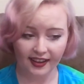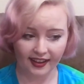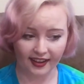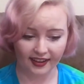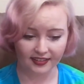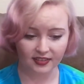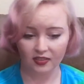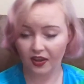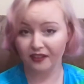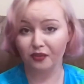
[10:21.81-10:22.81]
and
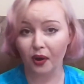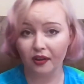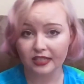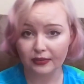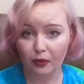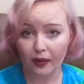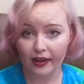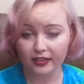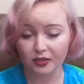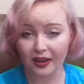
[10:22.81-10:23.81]
therefore also
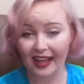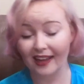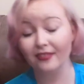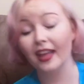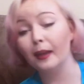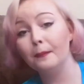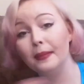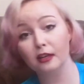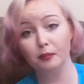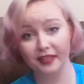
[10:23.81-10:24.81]
required you to have a
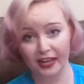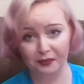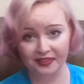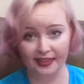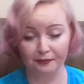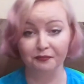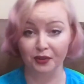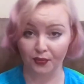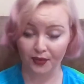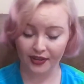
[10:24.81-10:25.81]
meal plan with them for
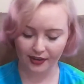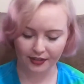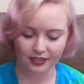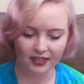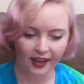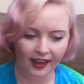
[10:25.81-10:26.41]
3 years.